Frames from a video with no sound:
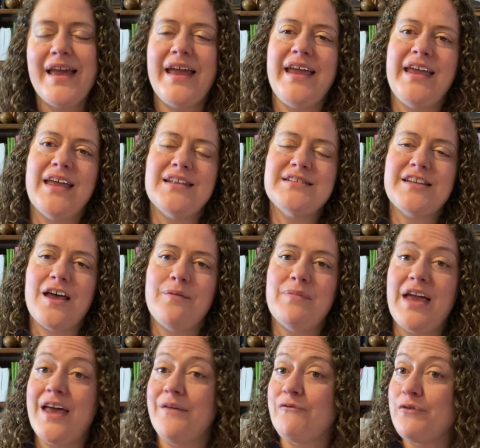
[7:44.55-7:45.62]
And
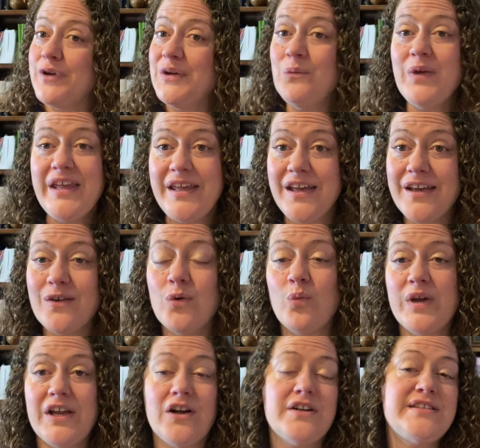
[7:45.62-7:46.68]
every week,
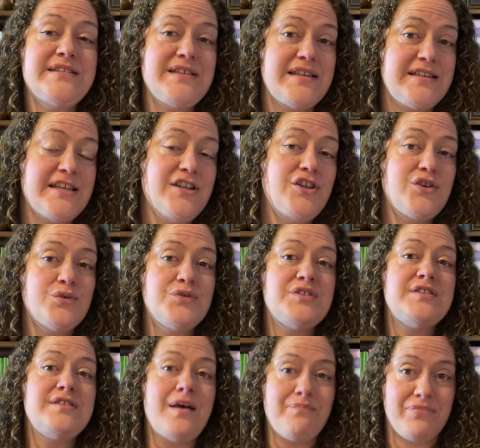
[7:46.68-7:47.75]
we are sending you
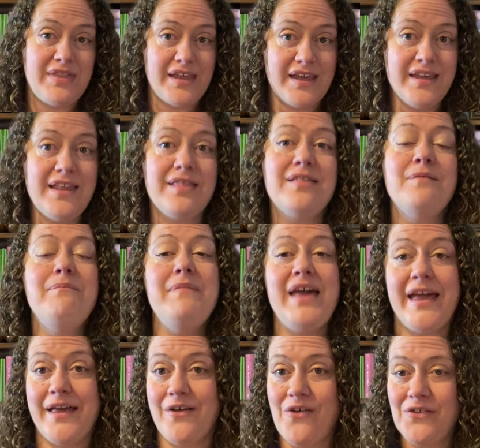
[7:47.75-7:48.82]
something in the
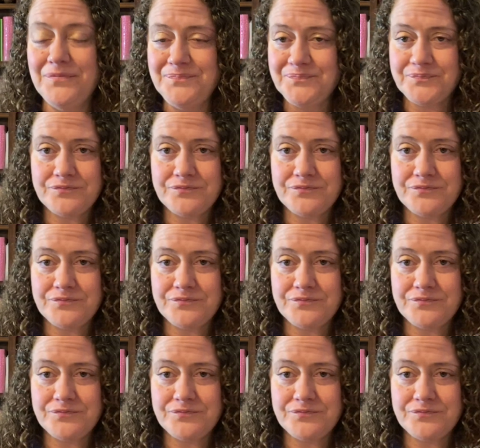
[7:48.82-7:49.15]
mail